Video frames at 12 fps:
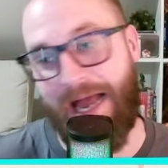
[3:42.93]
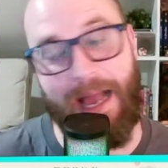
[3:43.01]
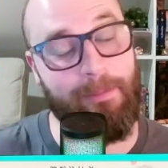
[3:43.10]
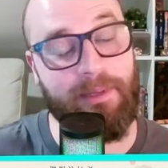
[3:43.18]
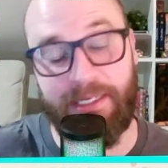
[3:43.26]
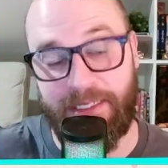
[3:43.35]

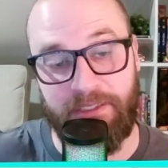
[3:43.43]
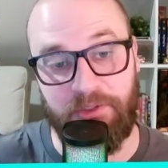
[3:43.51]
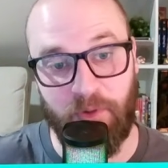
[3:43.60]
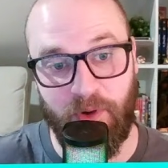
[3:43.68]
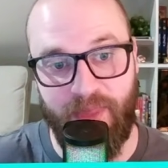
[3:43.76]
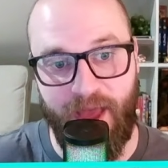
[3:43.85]
I'm going to
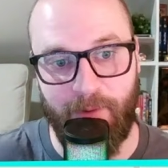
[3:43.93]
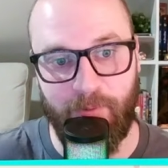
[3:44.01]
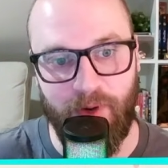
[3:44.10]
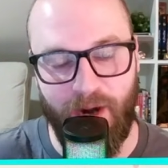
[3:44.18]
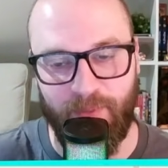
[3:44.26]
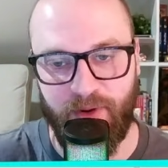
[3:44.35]
ignore that
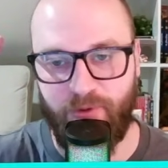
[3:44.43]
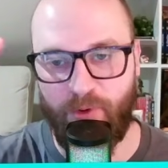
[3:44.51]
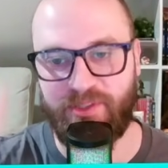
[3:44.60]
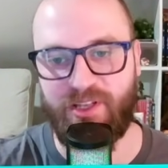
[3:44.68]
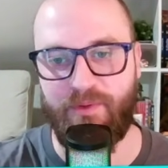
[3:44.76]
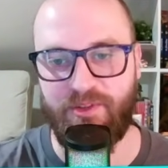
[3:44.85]
one, I'm going to
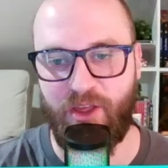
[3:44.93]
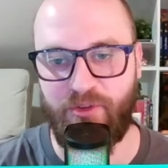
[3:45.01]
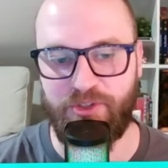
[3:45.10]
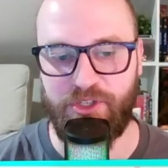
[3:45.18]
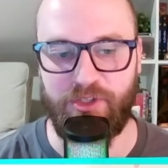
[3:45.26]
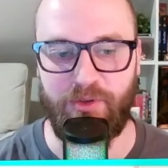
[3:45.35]
focus on these other
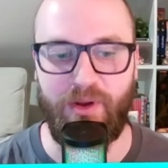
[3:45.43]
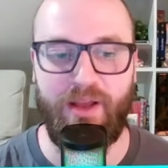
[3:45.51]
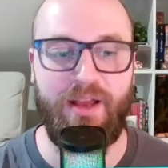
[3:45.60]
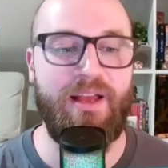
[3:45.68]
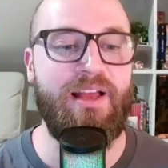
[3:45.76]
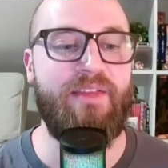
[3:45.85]
2, and
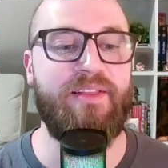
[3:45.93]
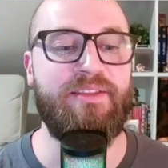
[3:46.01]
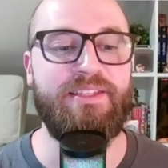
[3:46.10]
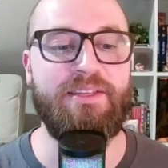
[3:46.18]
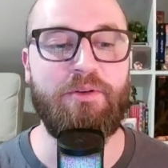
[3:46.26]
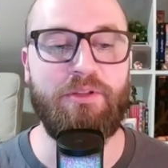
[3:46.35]
then
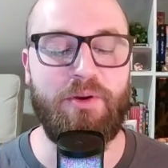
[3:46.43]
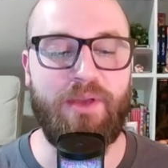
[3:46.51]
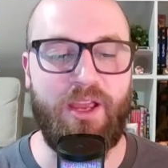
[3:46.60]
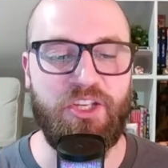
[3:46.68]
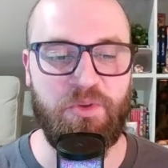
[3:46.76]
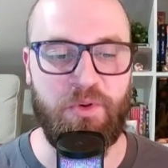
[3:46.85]
steal a
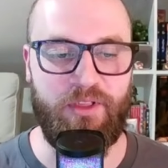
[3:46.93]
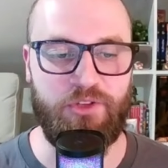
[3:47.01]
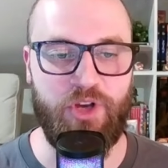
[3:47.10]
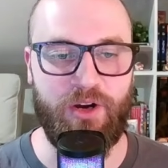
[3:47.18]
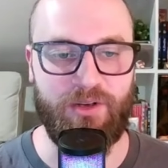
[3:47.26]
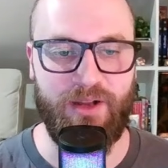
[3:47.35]
location with the
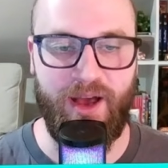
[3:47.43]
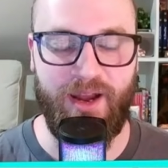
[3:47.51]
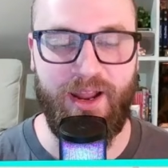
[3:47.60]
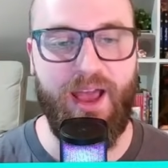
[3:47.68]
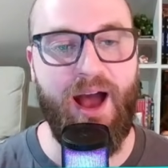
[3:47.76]
Juggernaut.